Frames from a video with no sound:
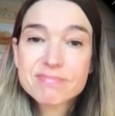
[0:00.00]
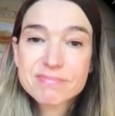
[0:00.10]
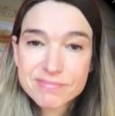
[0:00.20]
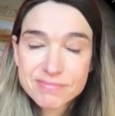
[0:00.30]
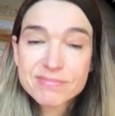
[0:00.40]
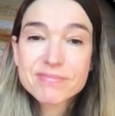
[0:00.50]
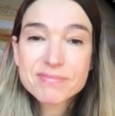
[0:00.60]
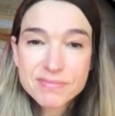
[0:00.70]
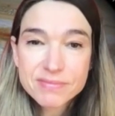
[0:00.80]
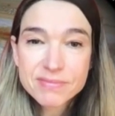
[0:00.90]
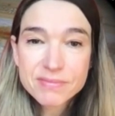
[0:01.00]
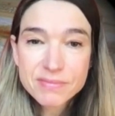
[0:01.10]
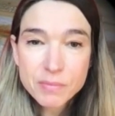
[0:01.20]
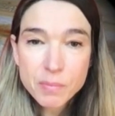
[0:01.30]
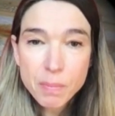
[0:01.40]

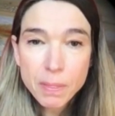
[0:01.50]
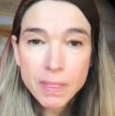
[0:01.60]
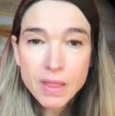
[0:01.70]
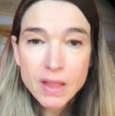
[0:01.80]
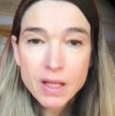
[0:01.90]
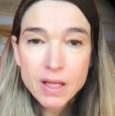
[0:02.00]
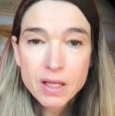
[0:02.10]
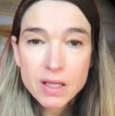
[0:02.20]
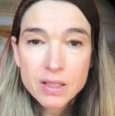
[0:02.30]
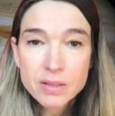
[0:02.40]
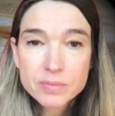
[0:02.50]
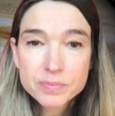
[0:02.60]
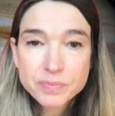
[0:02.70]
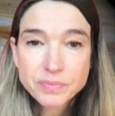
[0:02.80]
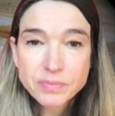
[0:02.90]

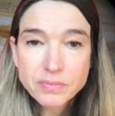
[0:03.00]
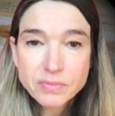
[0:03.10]
(silent)